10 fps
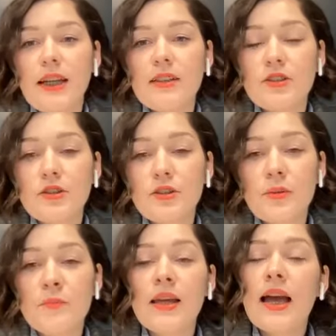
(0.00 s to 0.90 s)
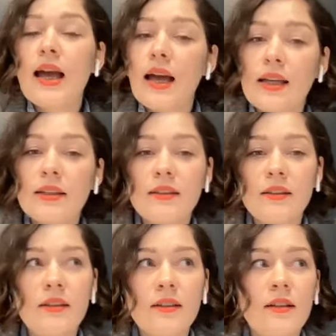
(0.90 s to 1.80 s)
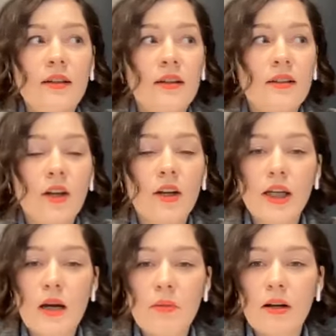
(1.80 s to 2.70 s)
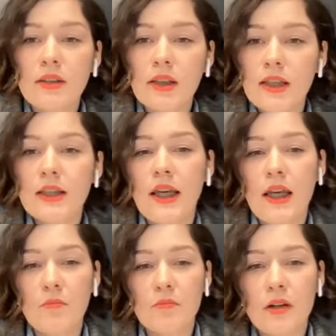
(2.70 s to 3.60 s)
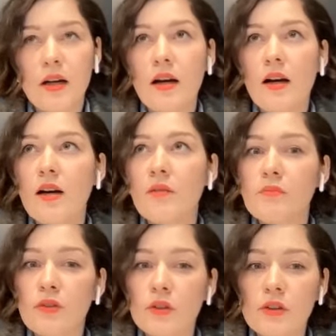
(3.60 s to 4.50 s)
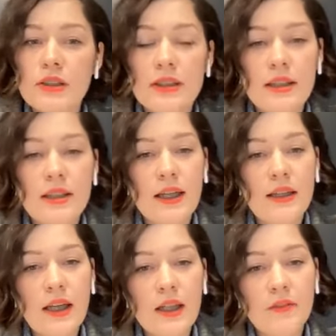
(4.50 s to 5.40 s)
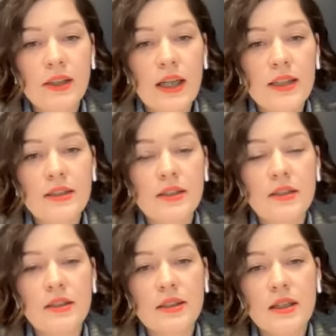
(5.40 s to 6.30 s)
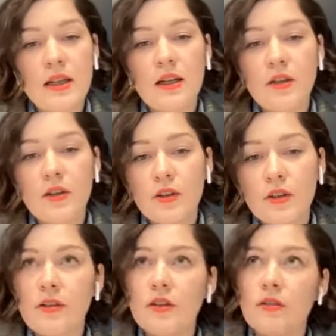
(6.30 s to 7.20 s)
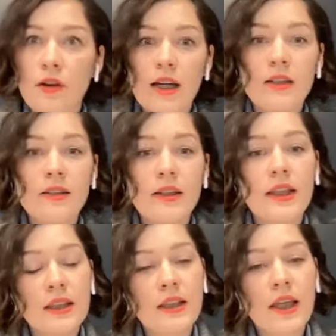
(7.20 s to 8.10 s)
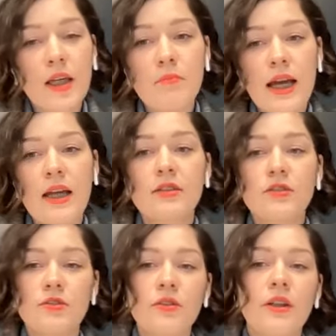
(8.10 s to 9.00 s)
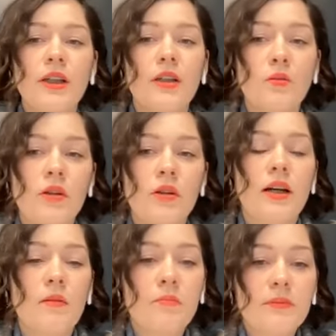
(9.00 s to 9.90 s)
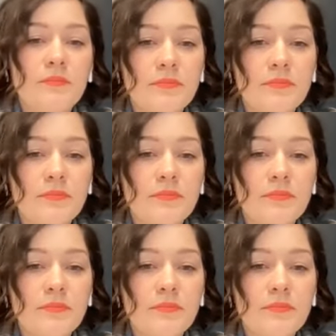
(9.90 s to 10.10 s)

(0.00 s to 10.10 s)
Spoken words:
that's true. And talking about in-game, do you see that advertisers run in-game ads during World Cup?